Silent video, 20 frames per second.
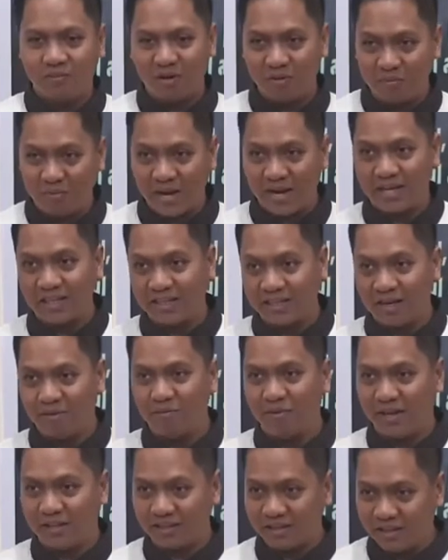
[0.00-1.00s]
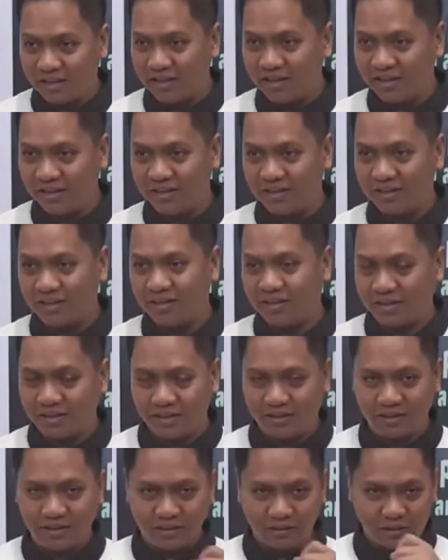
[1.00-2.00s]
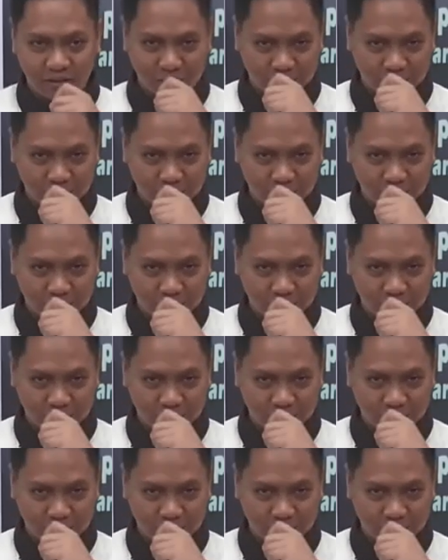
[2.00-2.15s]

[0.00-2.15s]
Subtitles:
magbayad ka monthly. Okay?